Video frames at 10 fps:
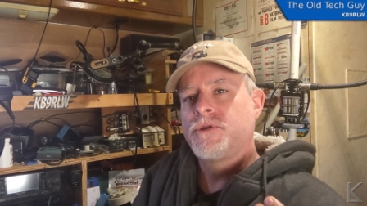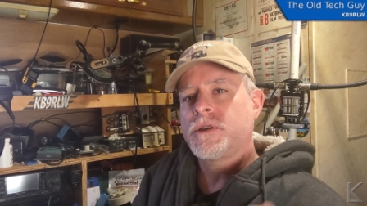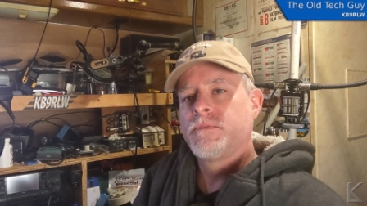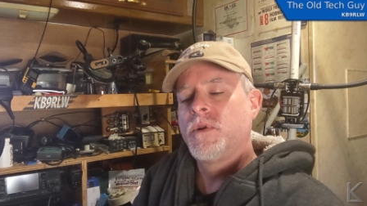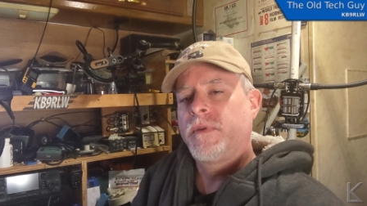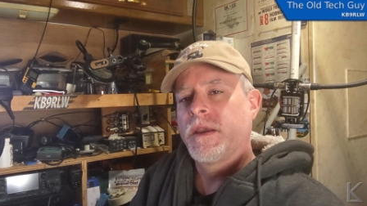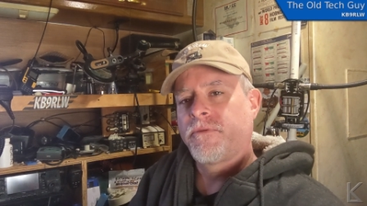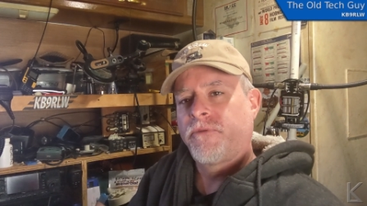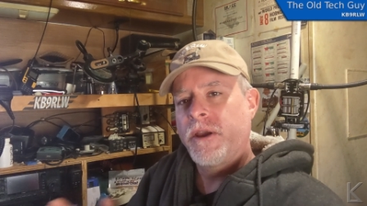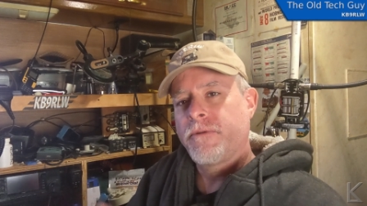just moving
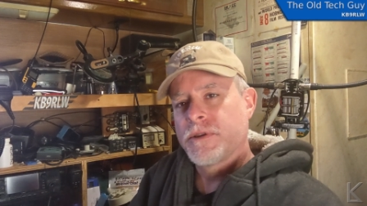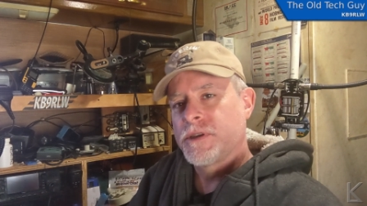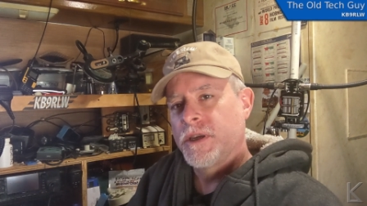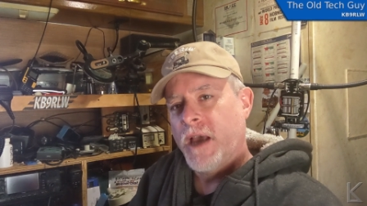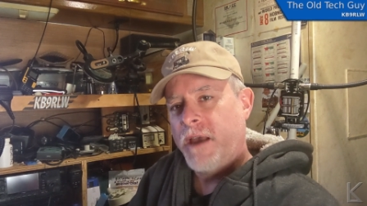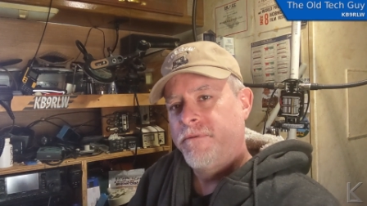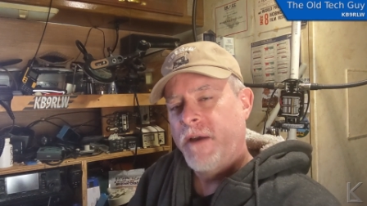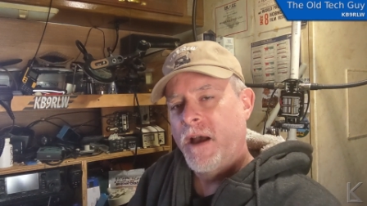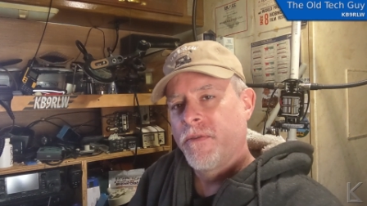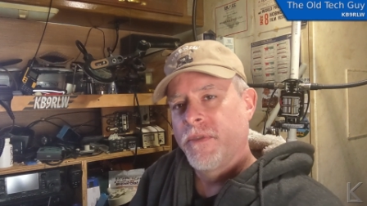in frequency, I
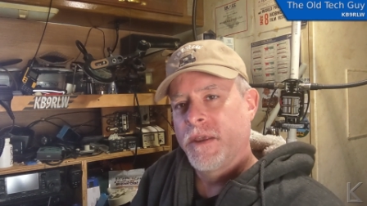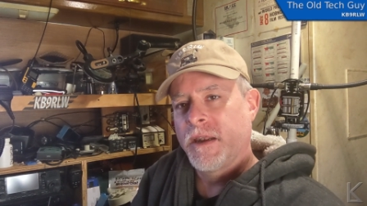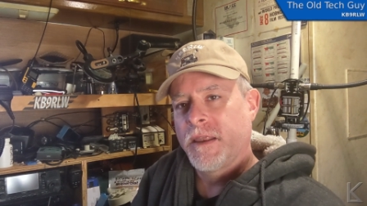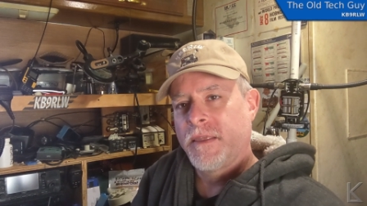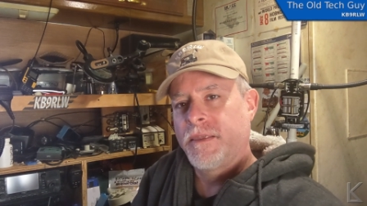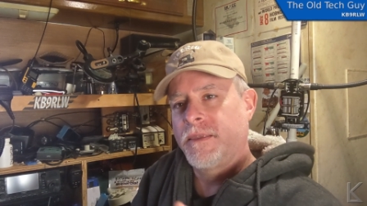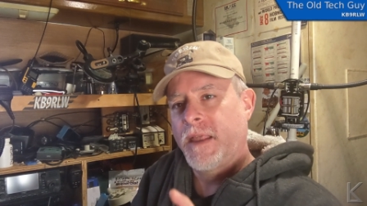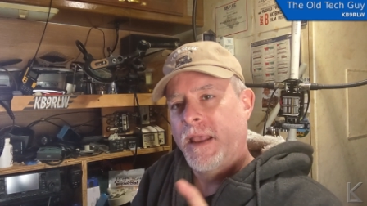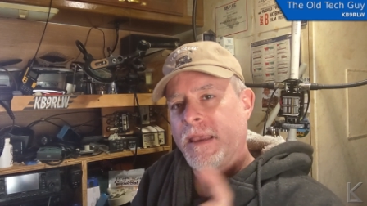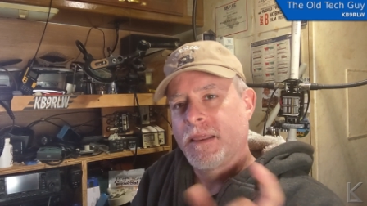found that,
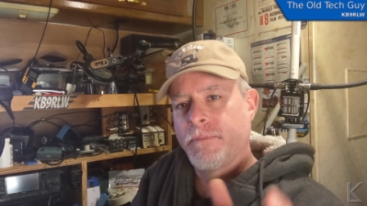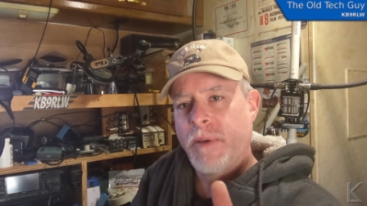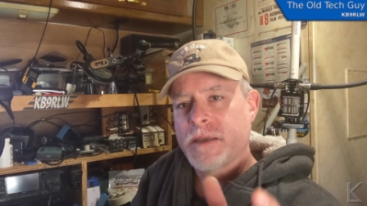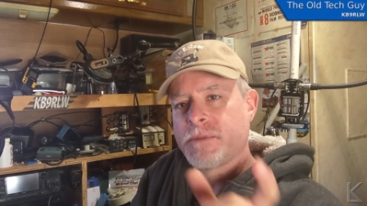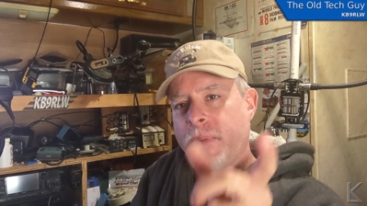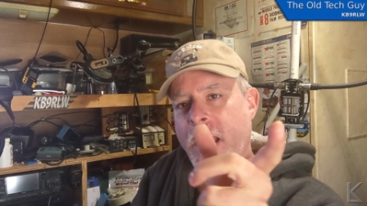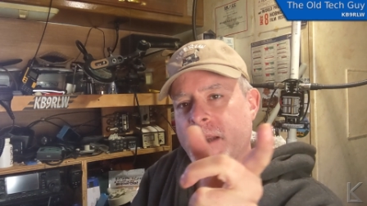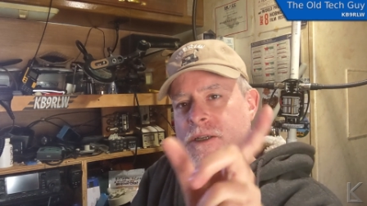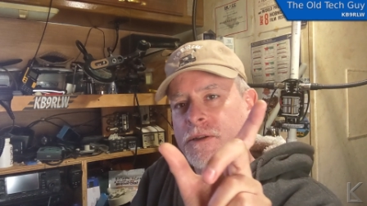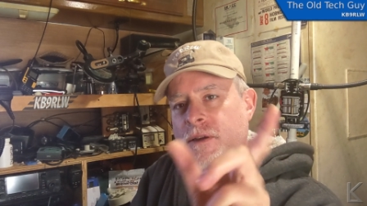that I get the best
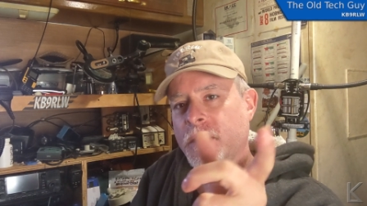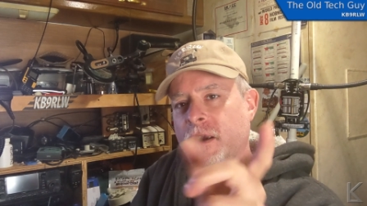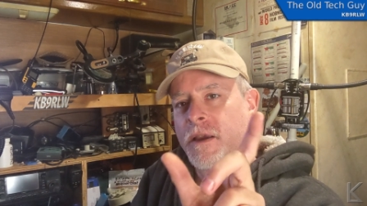match.